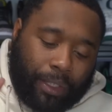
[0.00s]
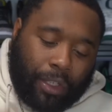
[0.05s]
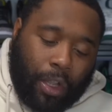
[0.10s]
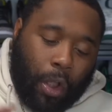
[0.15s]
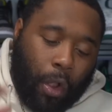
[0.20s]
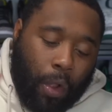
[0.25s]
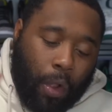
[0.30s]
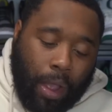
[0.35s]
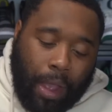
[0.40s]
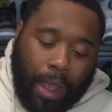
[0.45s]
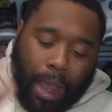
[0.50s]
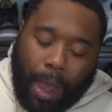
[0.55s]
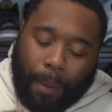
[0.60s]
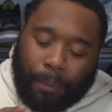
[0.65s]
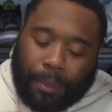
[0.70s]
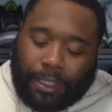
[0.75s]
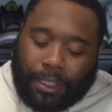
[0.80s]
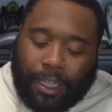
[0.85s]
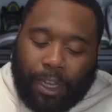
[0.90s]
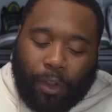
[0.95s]
So I'm
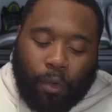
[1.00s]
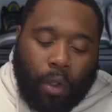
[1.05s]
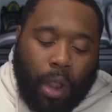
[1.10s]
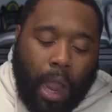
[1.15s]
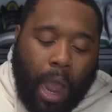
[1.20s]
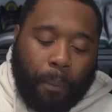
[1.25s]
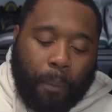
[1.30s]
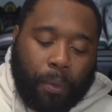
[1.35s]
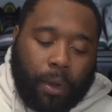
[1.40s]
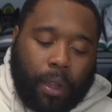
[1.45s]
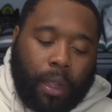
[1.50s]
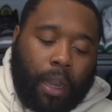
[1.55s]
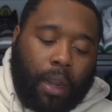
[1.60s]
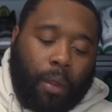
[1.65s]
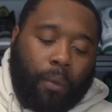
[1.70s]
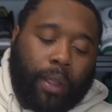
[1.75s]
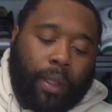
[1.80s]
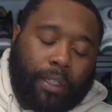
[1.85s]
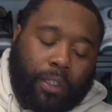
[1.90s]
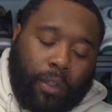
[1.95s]
going to stick with copper
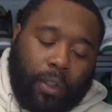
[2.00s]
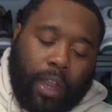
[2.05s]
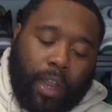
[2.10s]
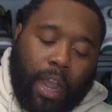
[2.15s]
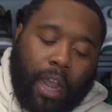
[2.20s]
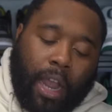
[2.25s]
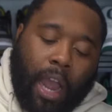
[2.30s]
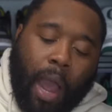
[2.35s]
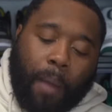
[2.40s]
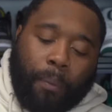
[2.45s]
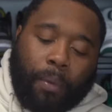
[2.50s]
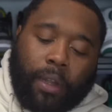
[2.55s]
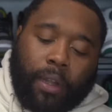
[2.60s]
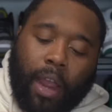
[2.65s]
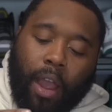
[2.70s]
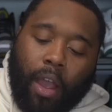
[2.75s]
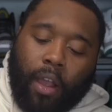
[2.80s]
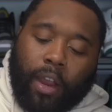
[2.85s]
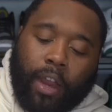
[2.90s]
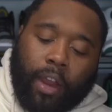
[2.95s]
colorway. So you got copper
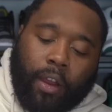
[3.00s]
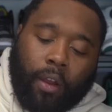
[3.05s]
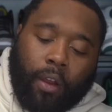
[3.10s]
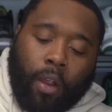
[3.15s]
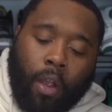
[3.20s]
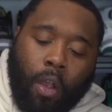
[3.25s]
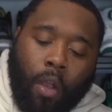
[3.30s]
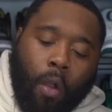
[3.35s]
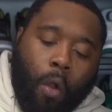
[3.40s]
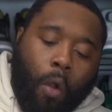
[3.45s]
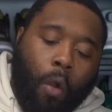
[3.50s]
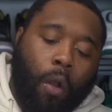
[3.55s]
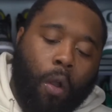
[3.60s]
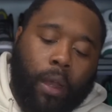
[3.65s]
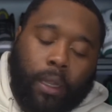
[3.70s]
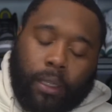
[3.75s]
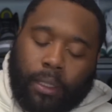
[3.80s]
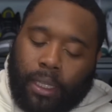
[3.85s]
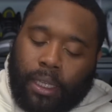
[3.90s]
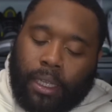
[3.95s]
down here
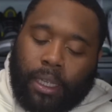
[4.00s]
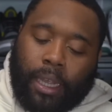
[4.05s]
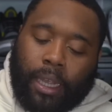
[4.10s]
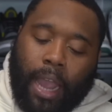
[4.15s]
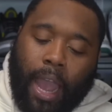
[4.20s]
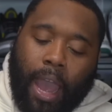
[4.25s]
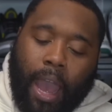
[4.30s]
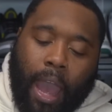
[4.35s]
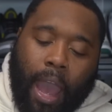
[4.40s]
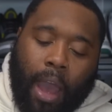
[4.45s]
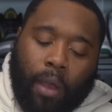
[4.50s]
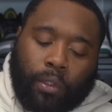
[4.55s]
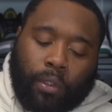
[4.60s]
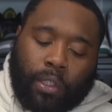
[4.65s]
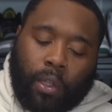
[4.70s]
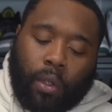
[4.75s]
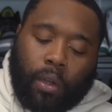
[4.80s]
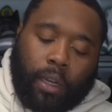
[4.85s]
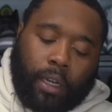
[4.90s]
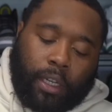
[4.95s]
on the
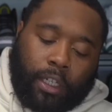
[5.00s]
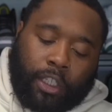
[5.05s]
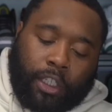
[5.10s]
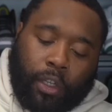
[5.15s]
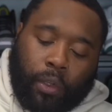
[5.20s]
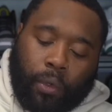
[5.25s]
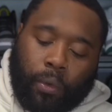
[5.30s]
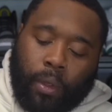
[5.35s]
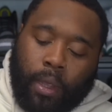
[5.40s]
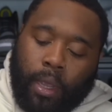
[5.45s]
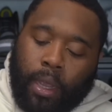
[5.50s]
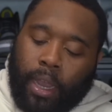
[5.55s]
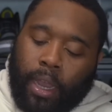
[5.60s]
outsole of the shoe.